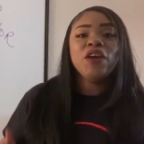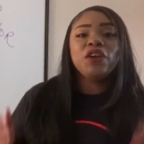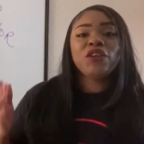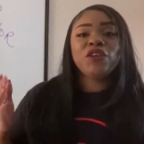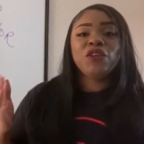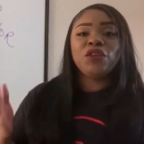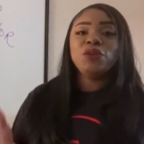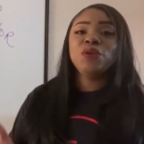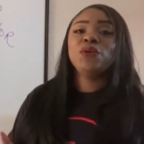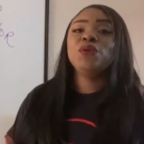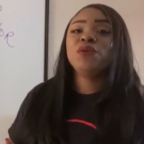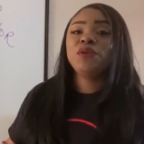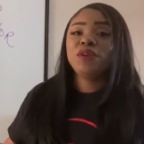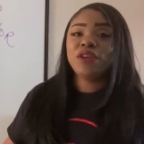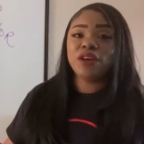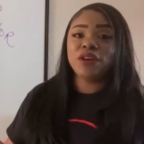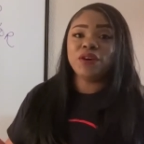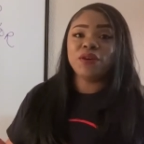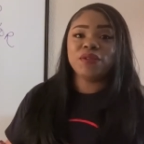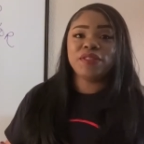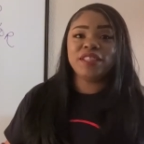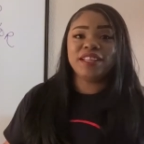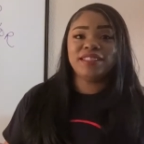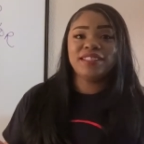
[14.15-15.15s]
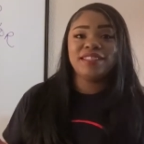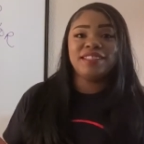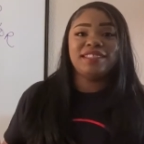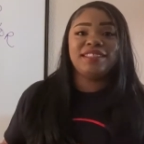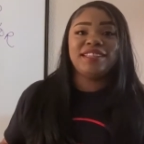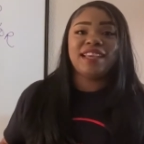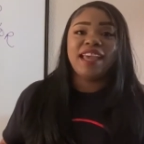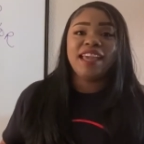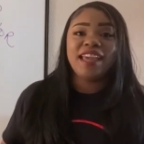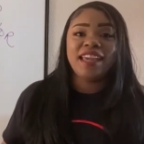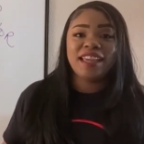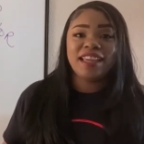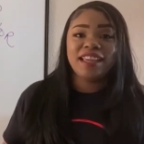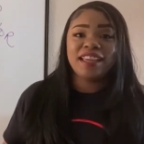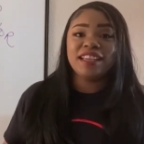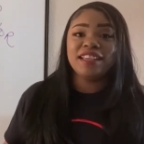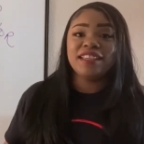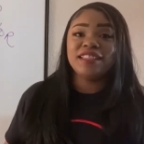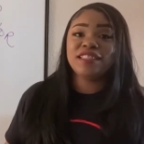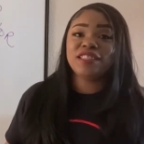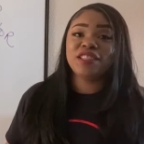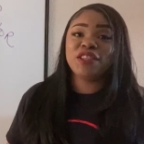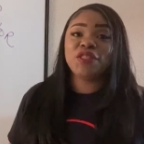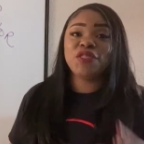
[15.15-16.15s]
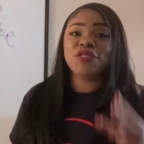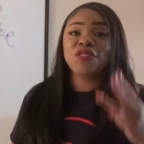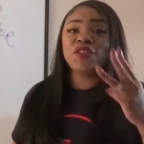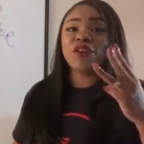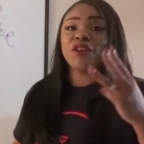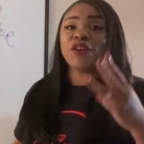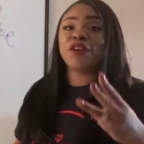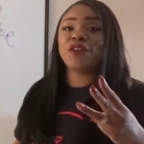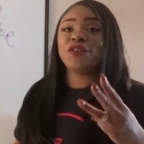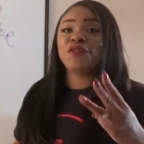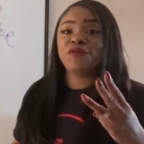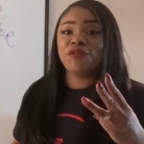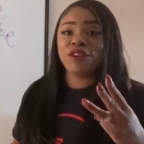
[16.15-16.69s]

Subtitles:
you know that today is the third